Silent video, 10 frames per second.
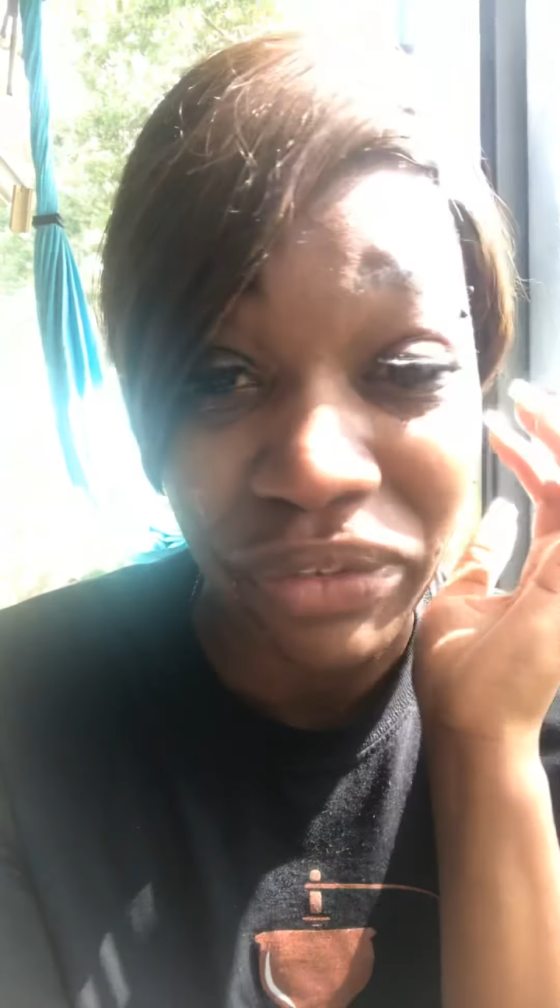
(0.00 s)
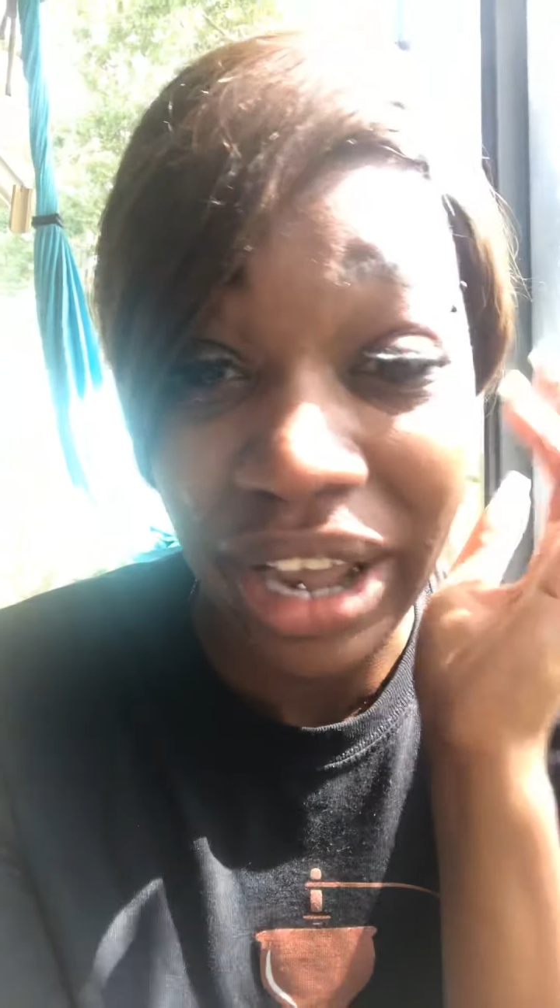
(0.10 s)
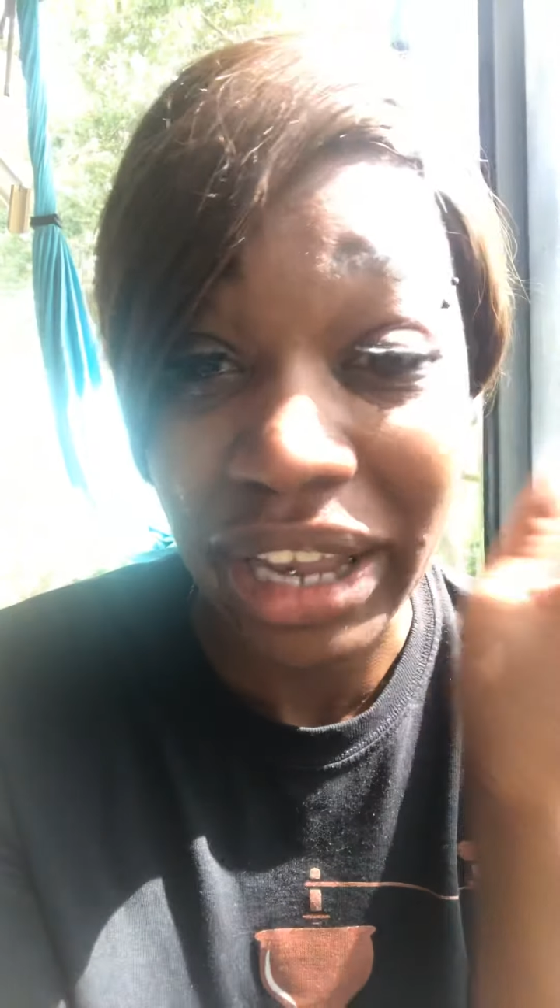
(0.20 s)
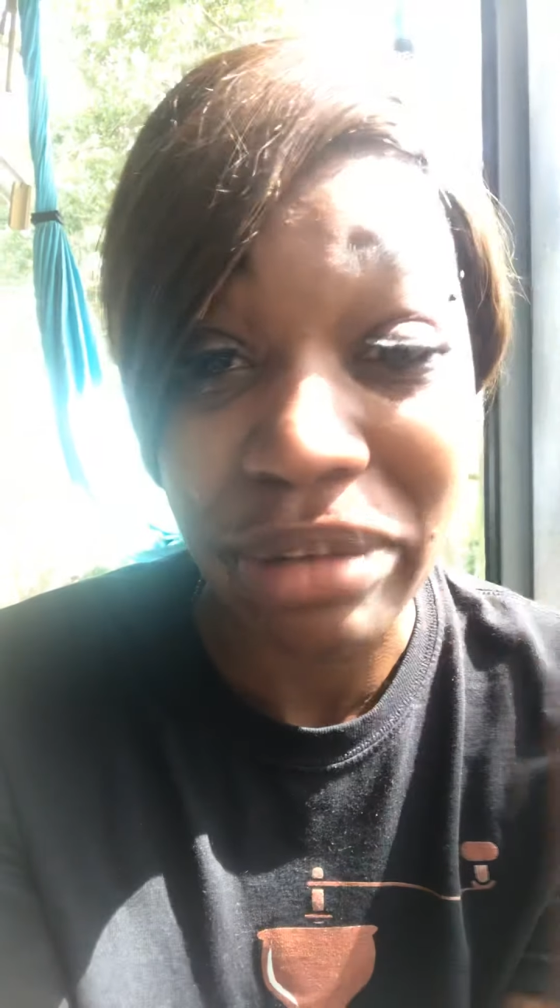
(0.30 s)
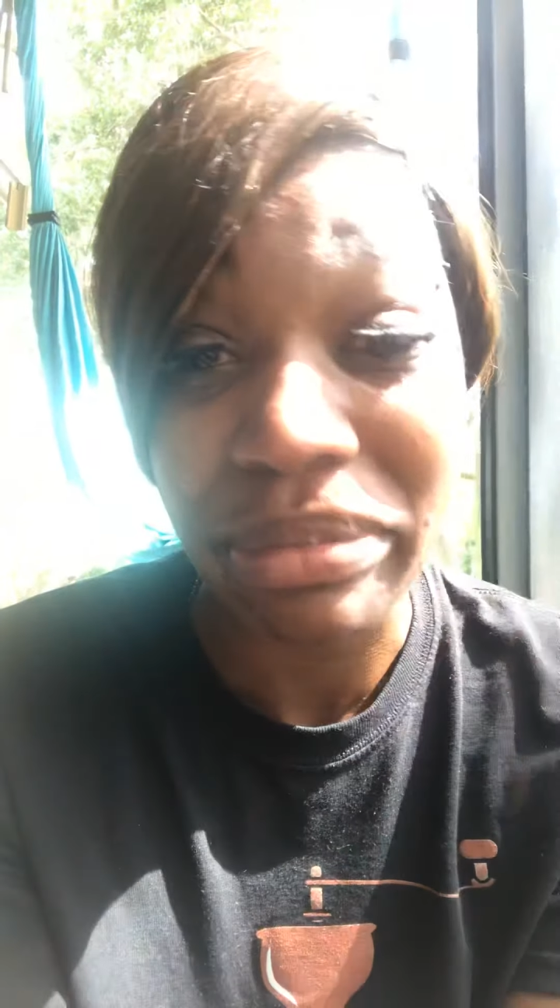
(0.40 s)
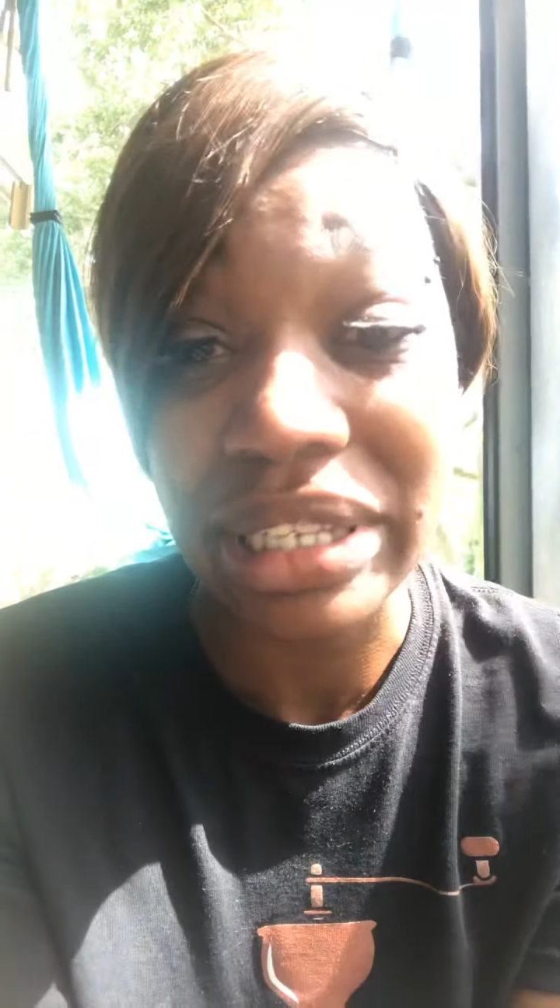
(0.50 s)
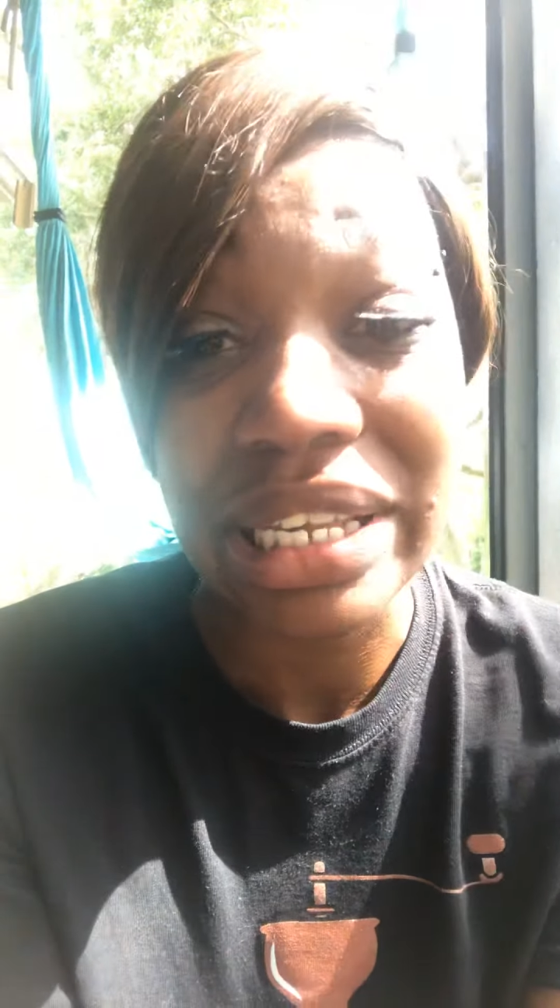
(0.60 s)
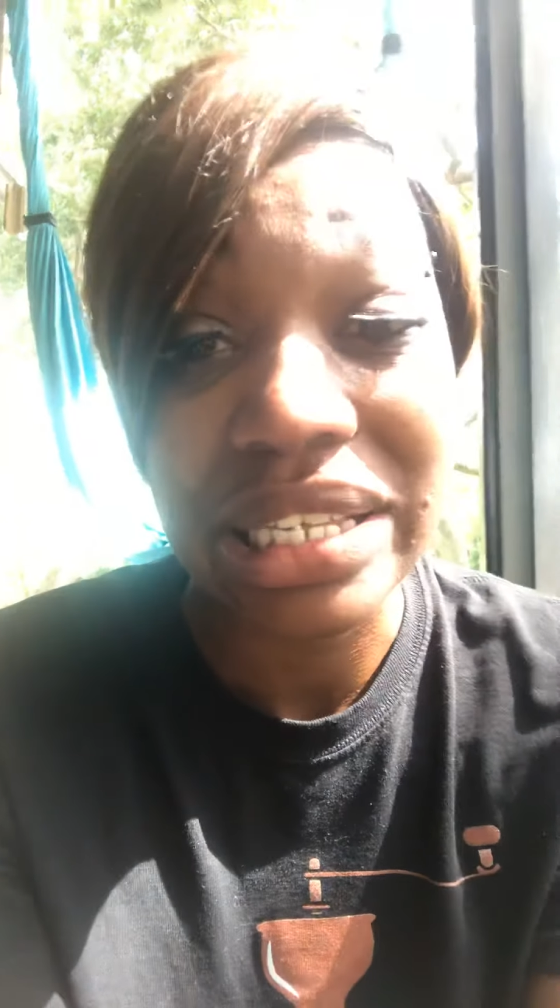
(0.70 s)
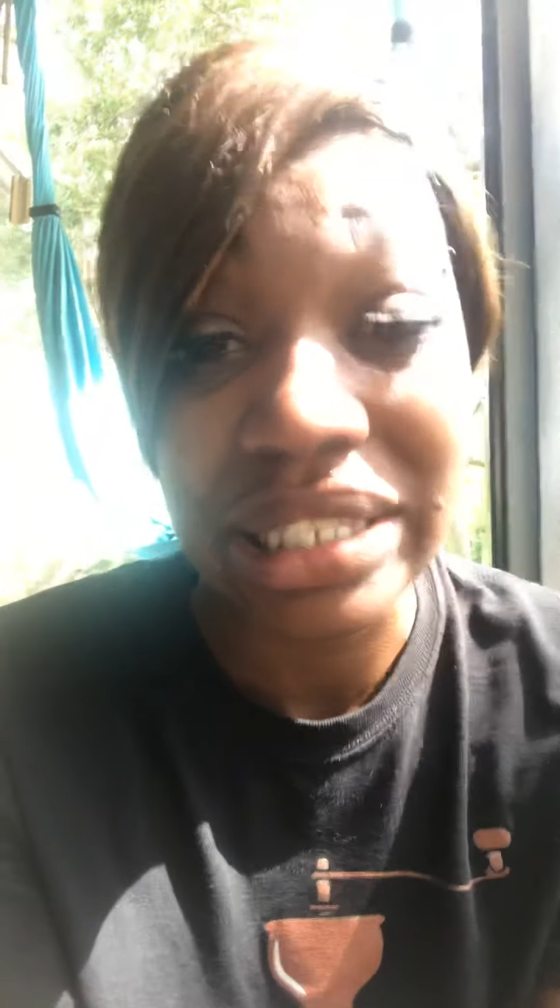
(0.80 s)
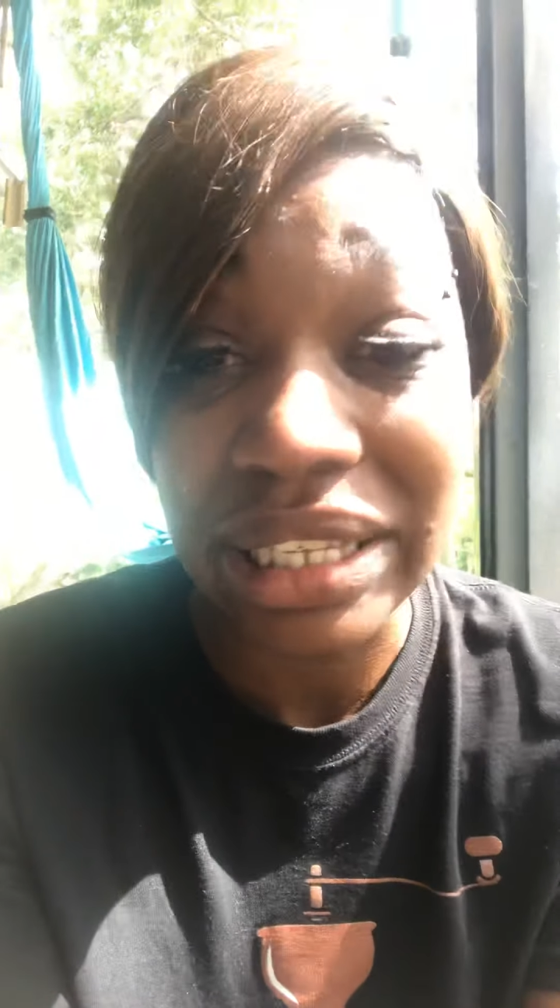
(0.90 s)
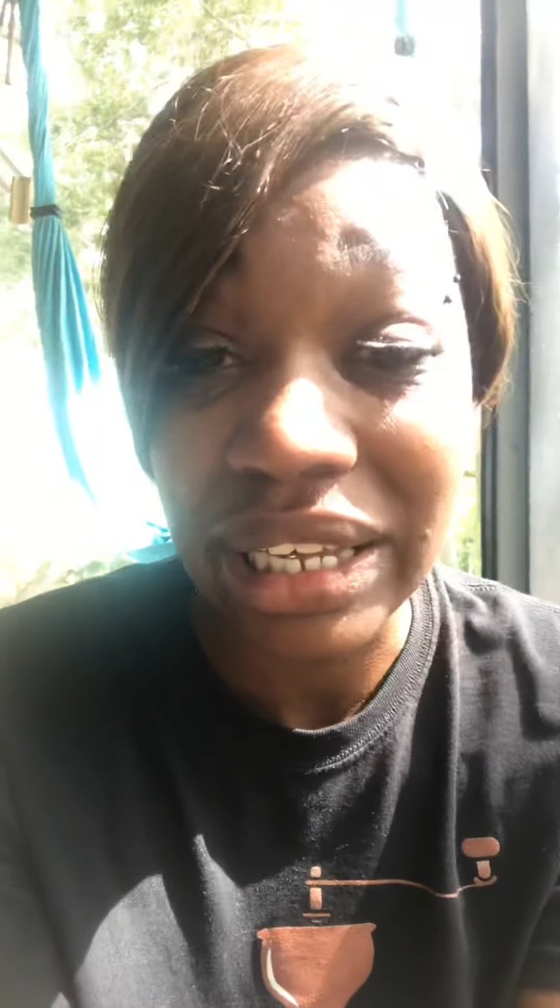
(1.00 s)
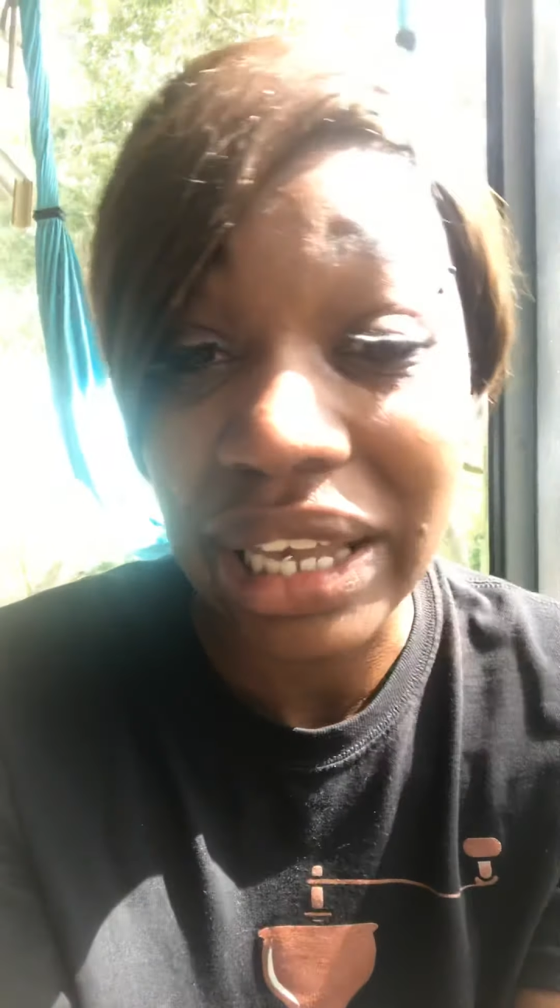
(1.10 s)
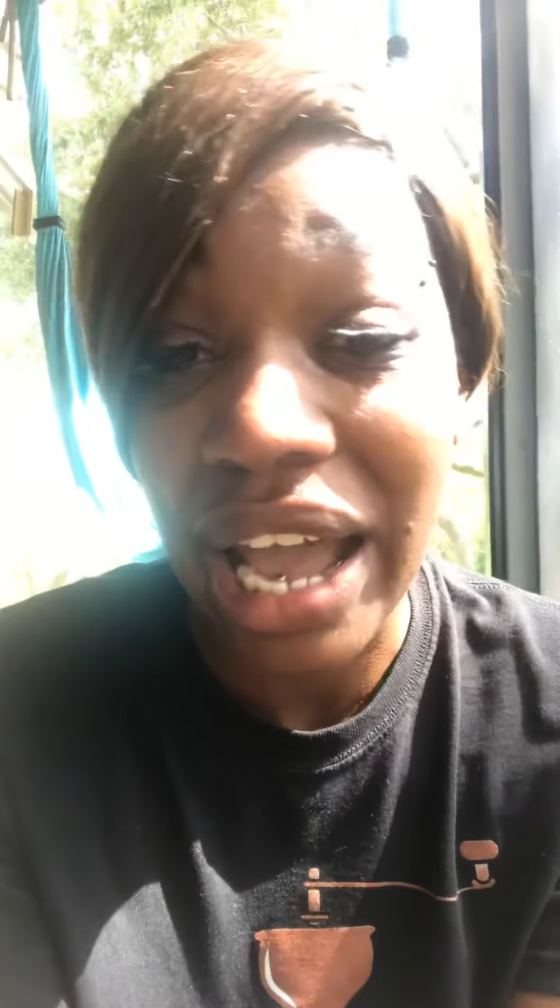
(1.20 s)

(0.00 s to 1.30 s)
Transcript: fucking ballistic